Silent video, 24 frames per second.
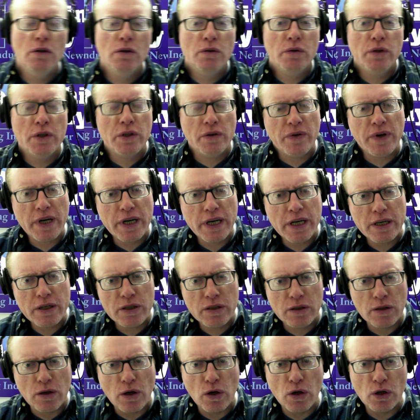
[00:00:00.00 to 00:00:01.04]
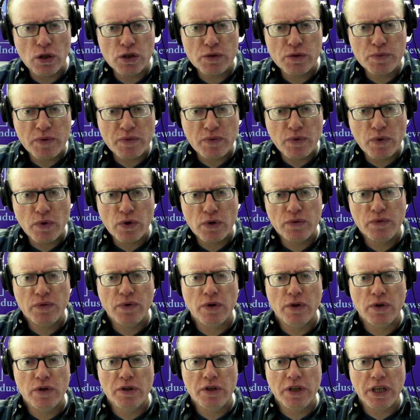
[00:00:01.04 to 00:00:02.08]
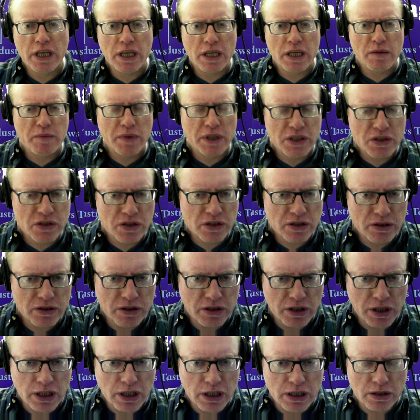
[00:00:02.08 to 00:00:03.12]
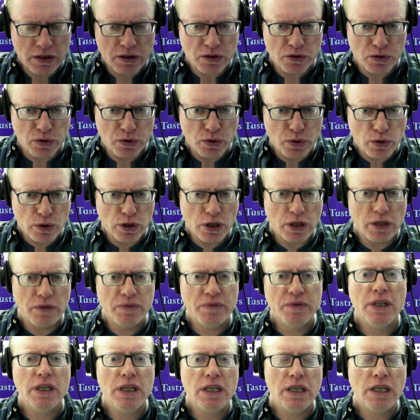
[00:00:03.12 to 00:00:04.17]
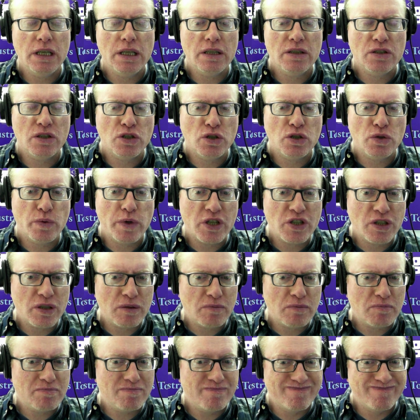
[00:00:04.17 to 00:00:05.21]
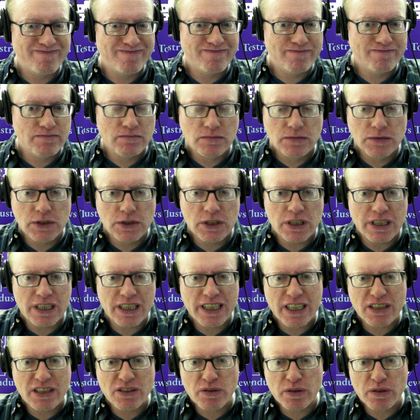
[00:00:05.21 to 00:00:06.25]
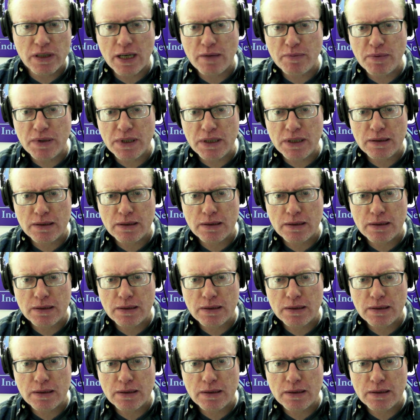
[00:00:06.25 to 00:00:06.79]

We've heard calls before for the minister to take control of the situation. Do you think that's going to happen?